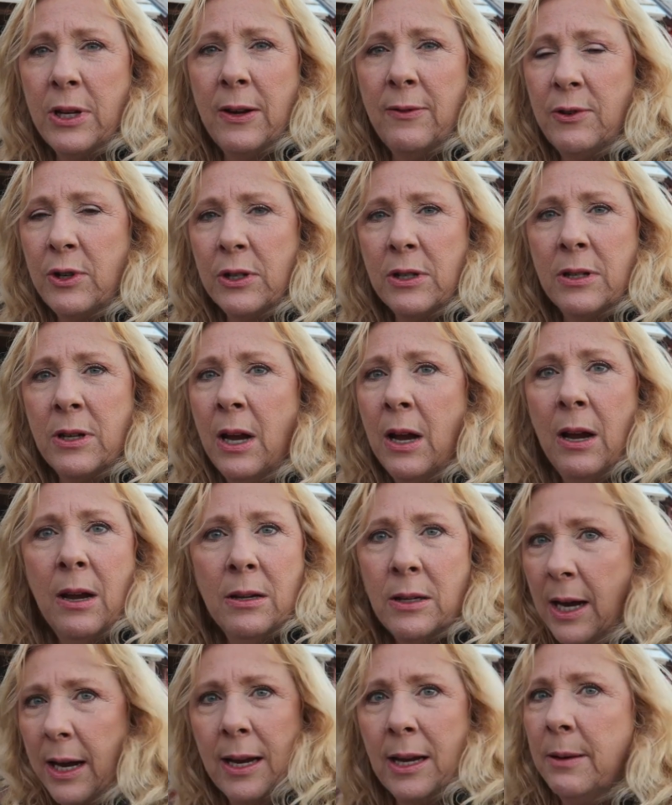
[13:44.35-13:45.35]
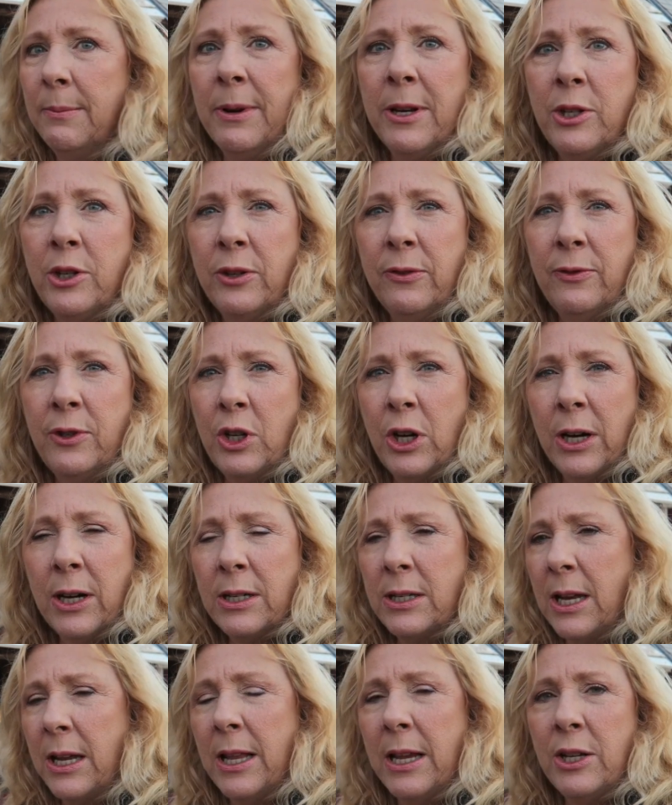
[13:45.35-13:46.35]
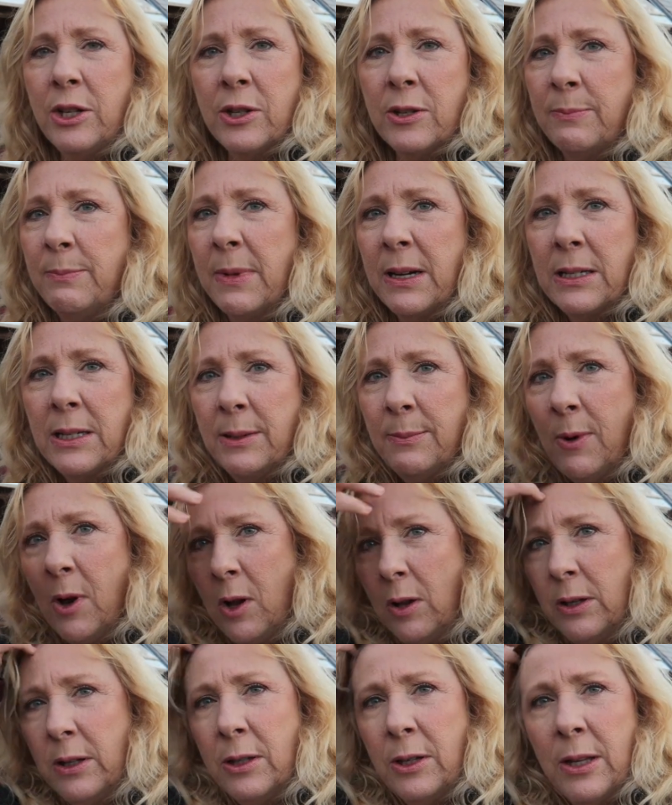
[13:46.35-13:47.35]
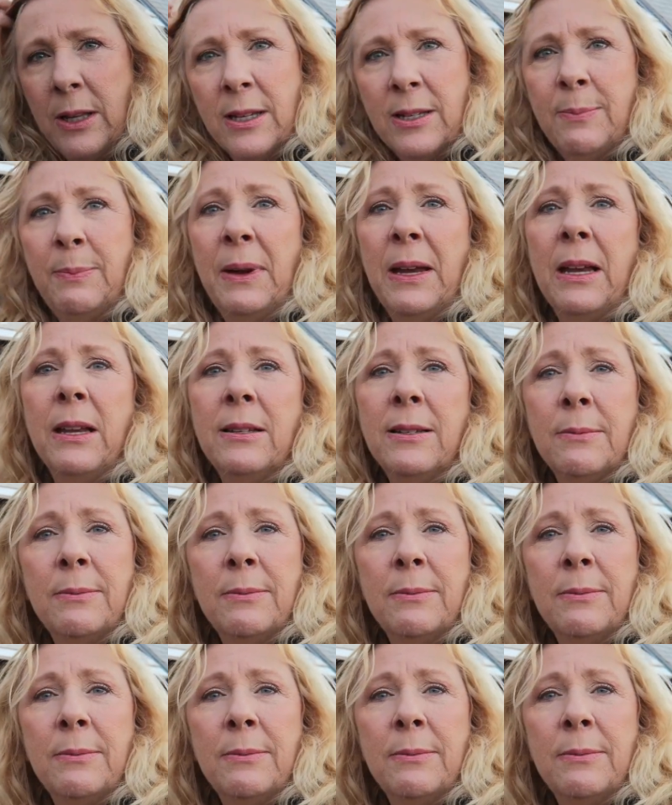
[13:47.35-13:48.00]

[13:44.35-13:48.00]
They've just taken a bunch of chicks and they just mixed them all into this bin.